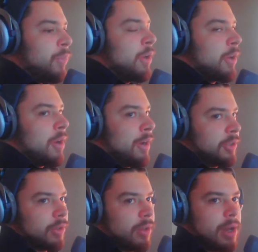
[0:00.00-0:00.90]
It
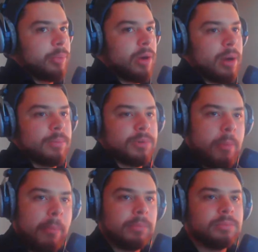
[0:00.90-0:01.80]
causes a lot of problems,
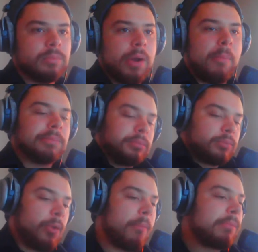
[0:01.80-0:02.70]
but
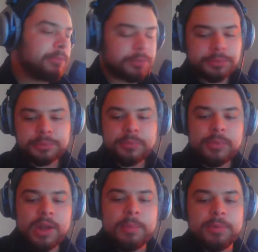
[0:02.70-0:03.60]

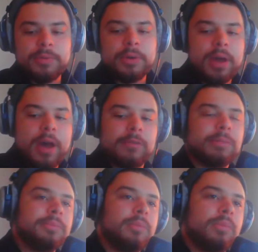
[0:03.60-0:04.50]
I prefer to have
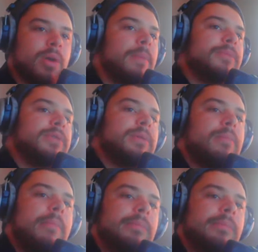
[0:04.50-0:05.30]
problems than,